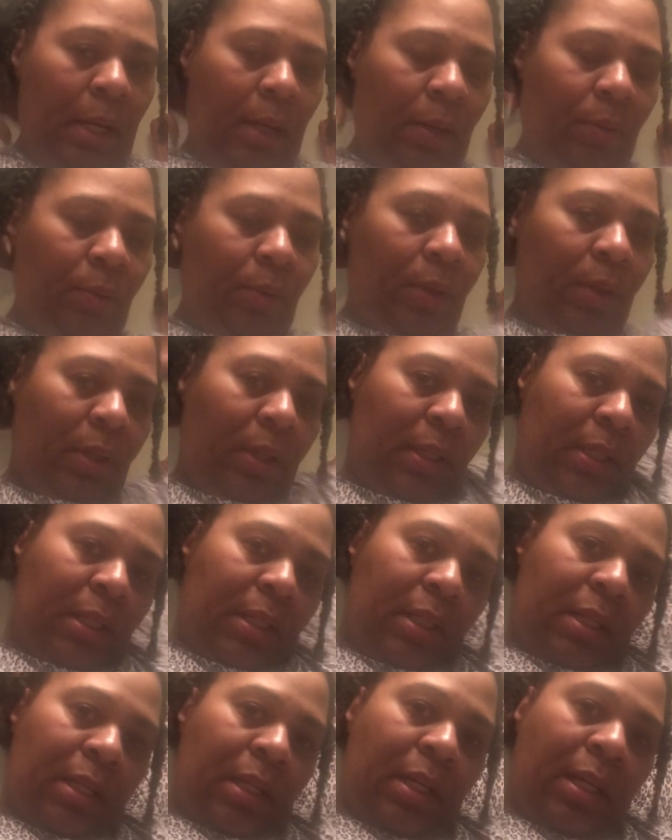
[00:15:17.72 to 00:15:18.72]
We're gonna
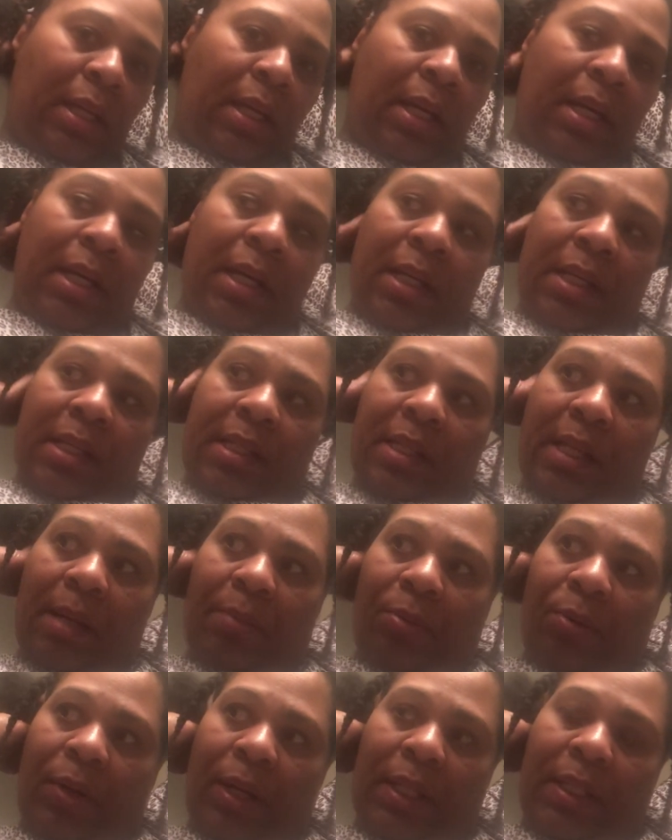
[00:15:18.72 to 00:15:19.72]

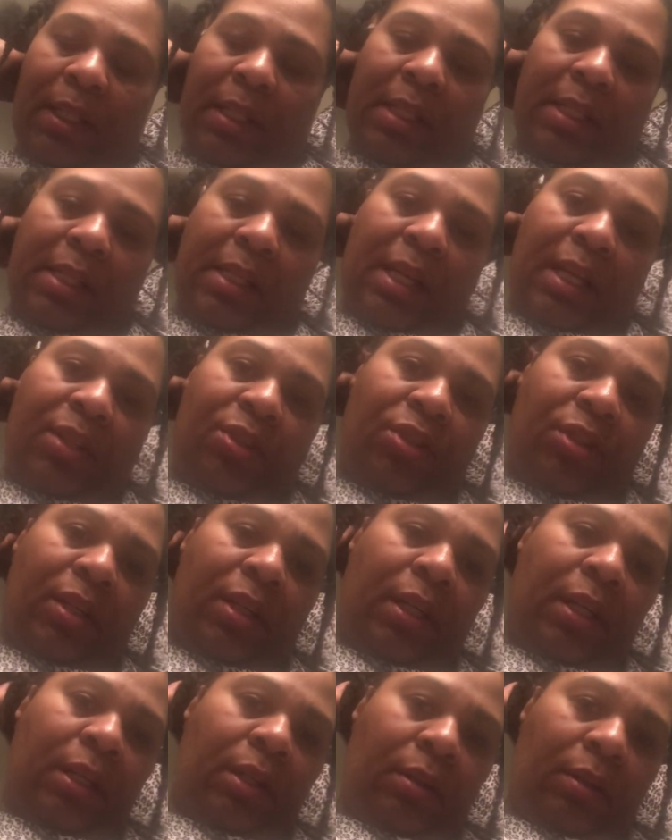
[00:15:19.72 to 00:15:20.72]
separate this section
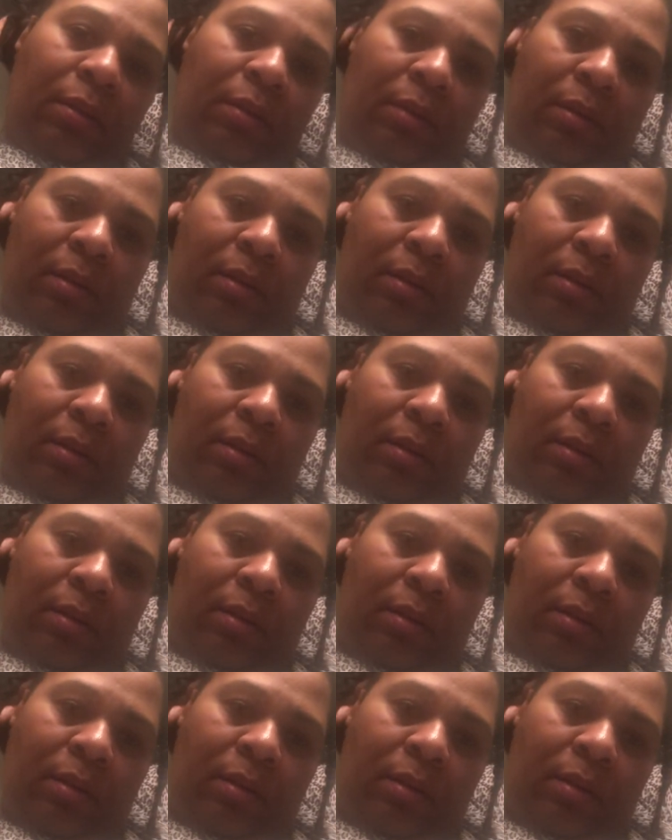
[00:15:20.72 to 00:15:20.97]
here